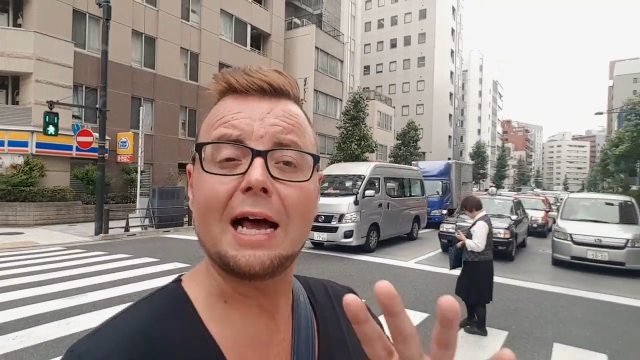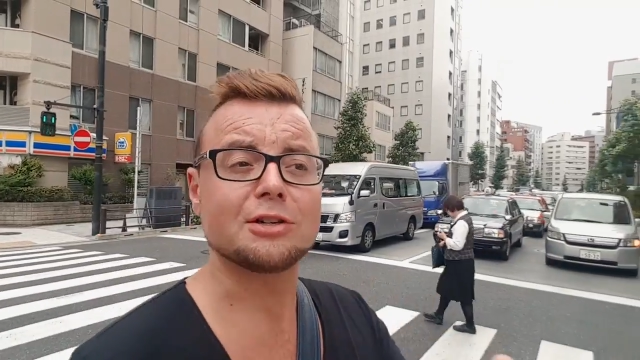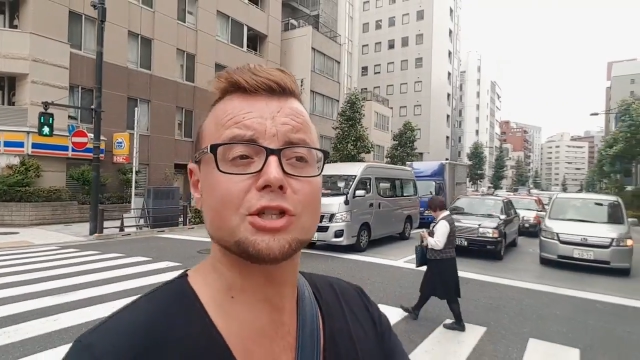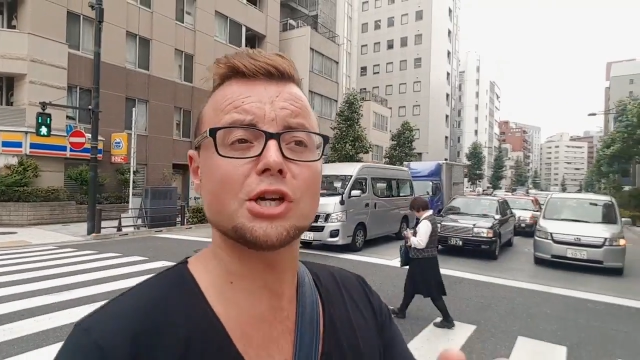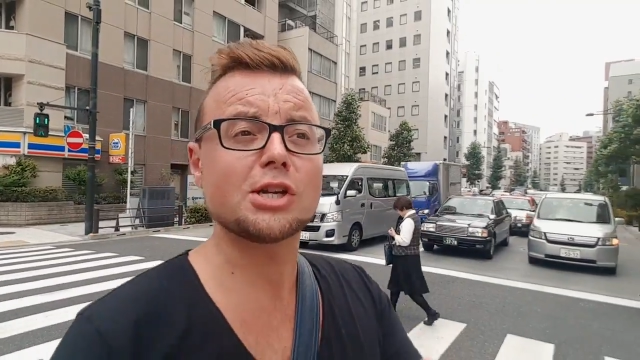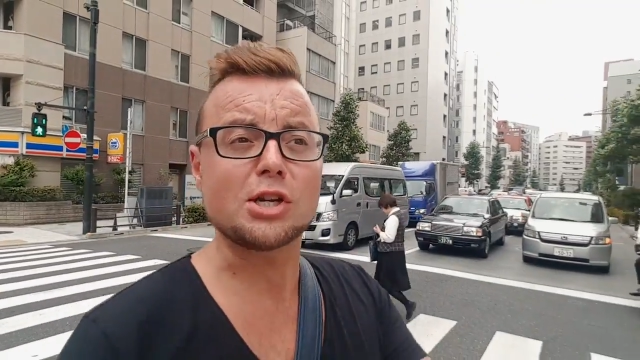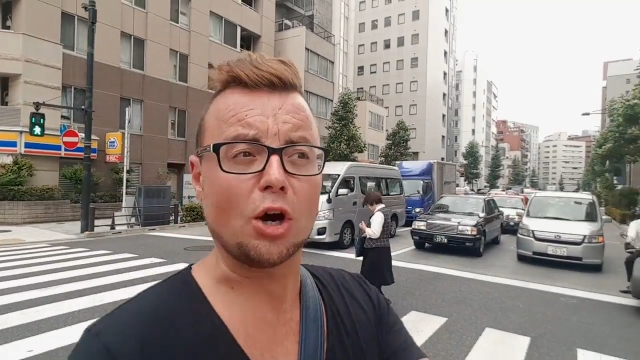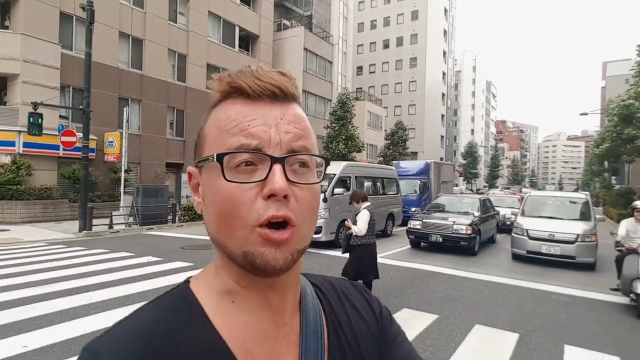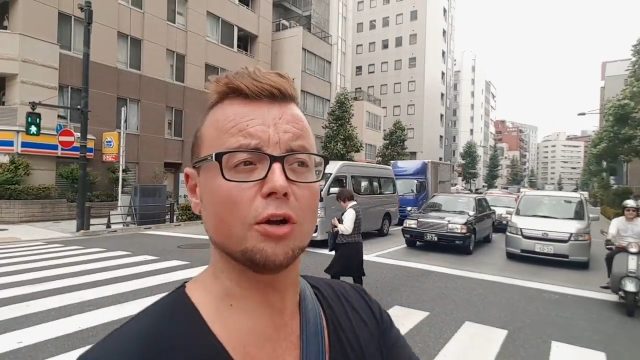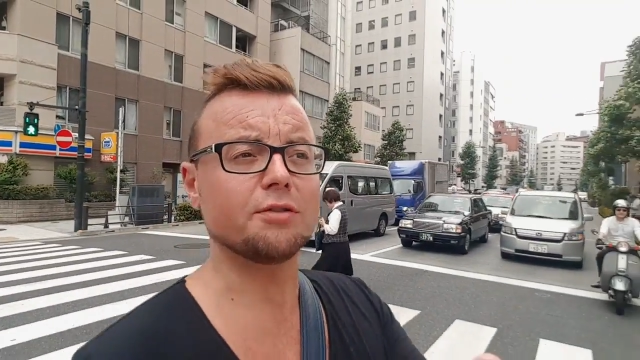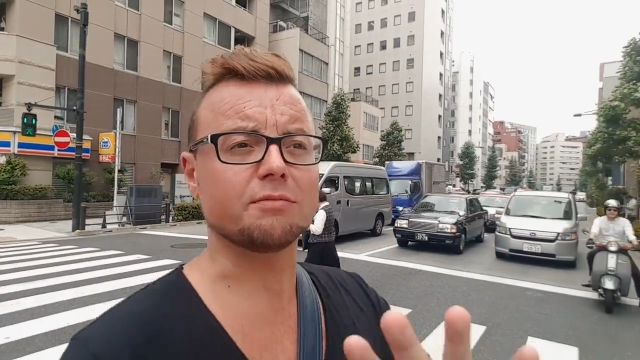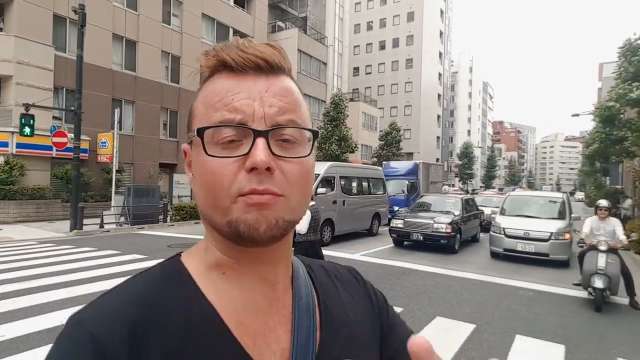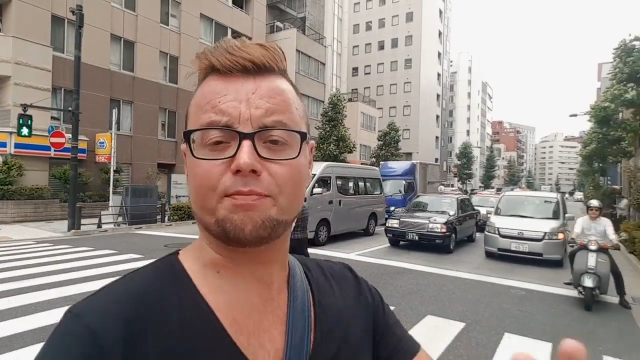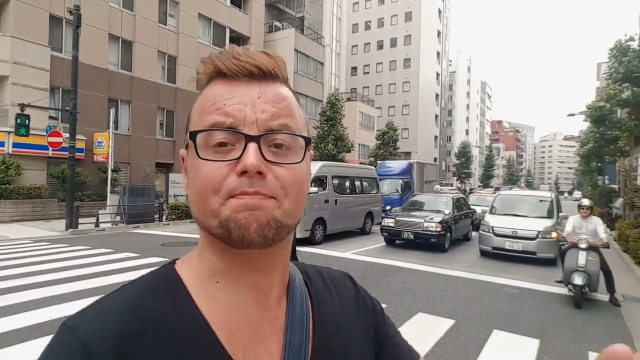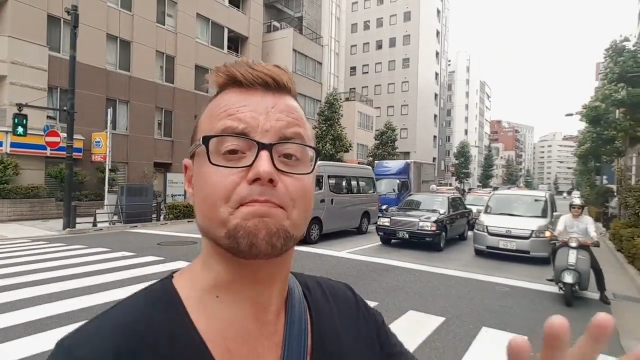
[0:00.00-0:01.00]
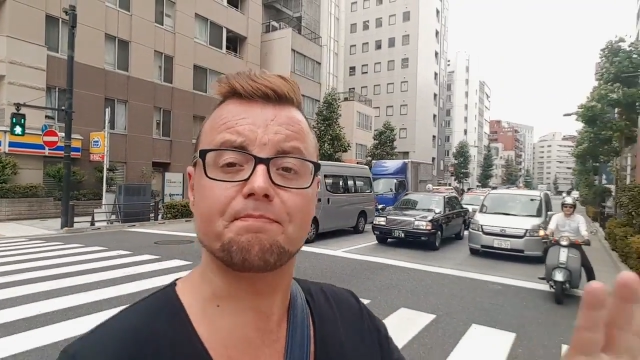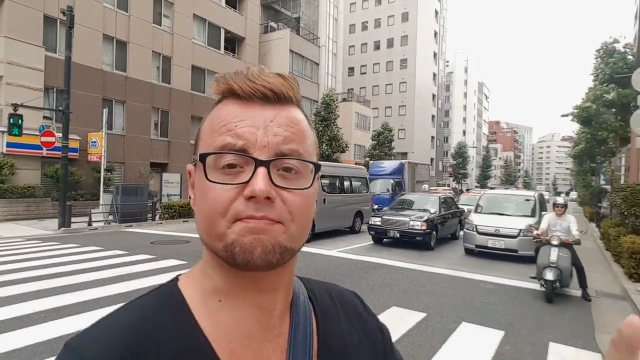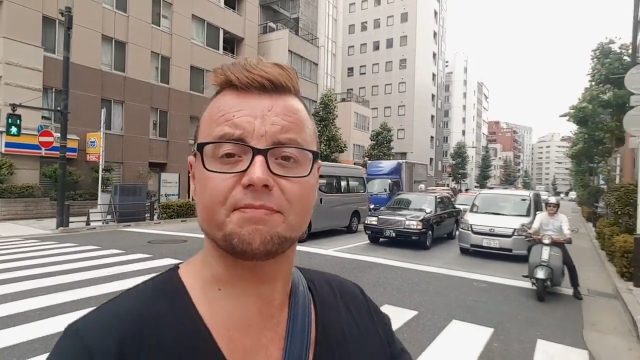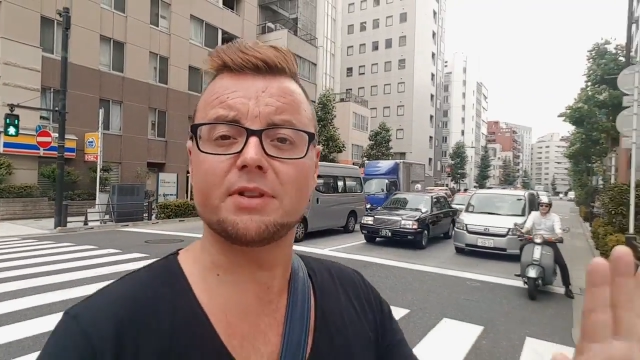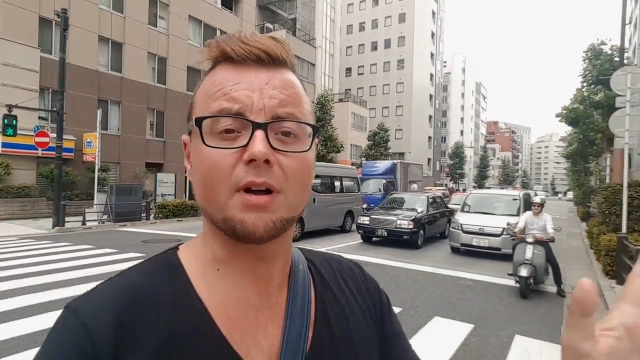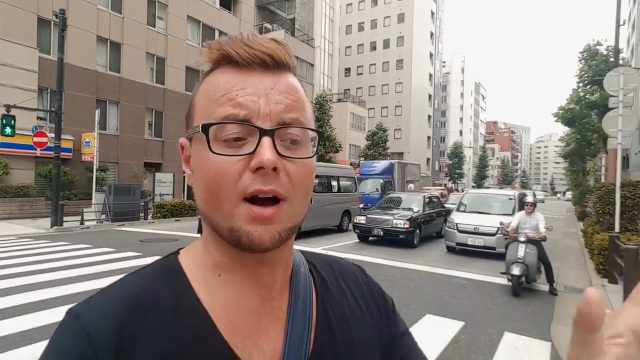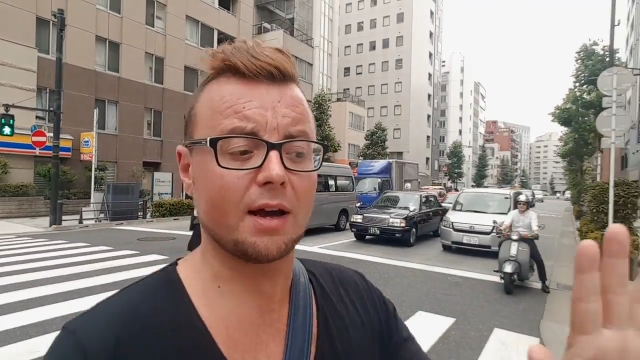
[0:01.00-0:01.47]
Just on
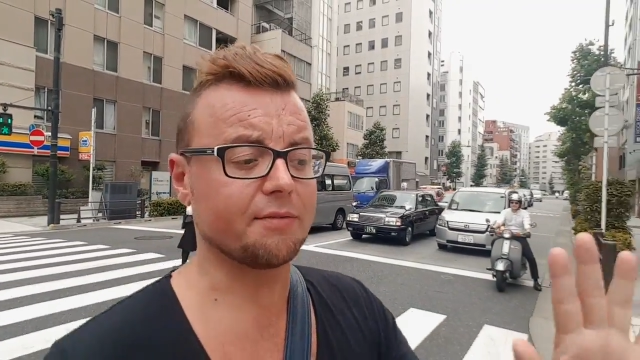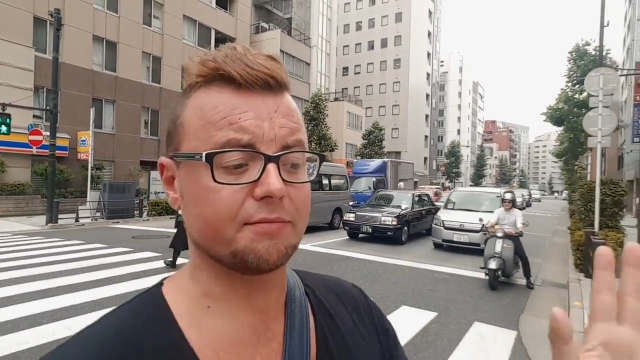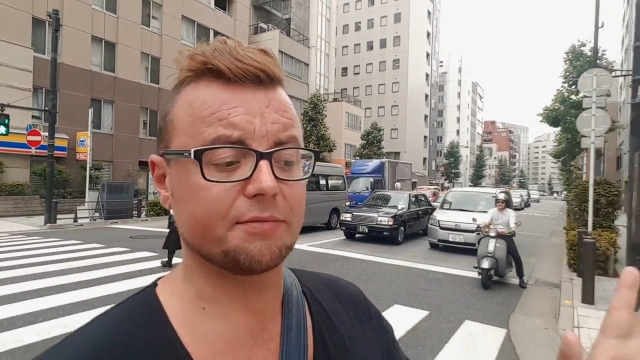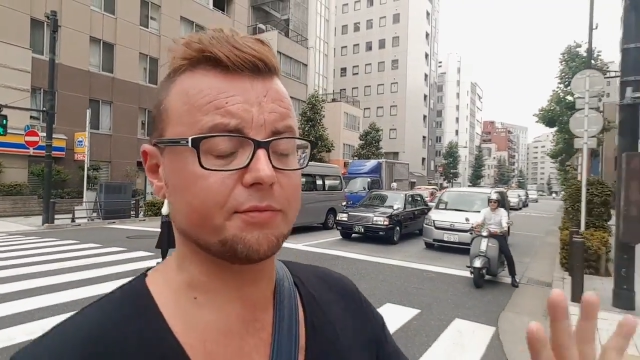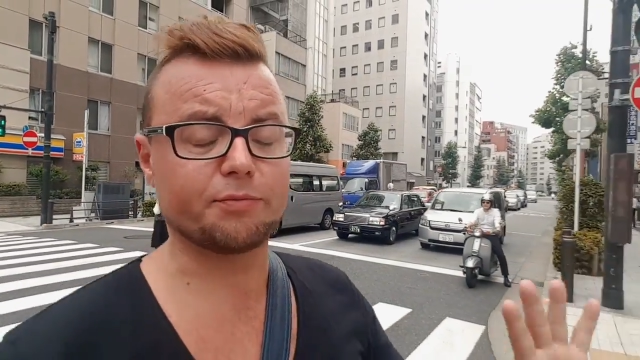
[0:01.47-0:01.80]
like